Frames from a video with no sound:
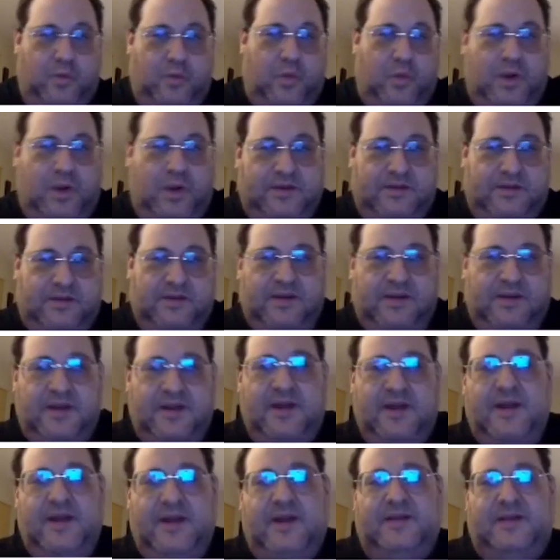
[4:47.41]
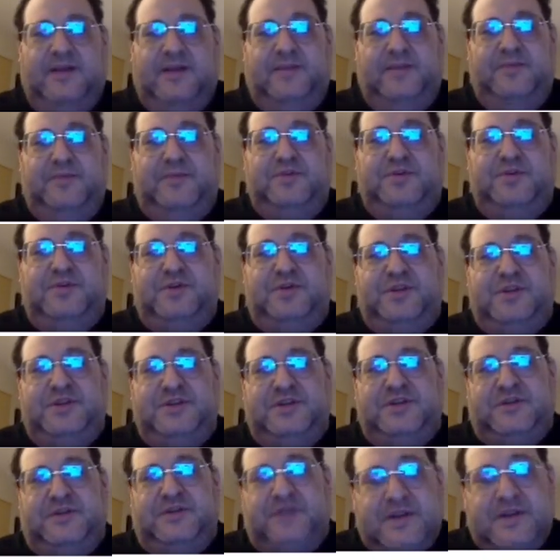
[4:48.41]
what temperature each
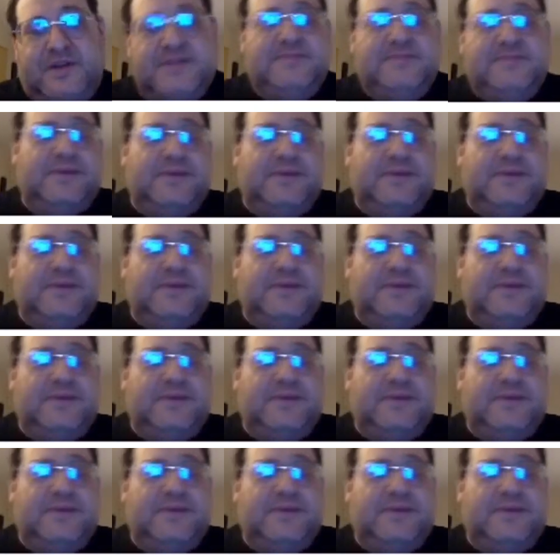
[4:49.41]
server is,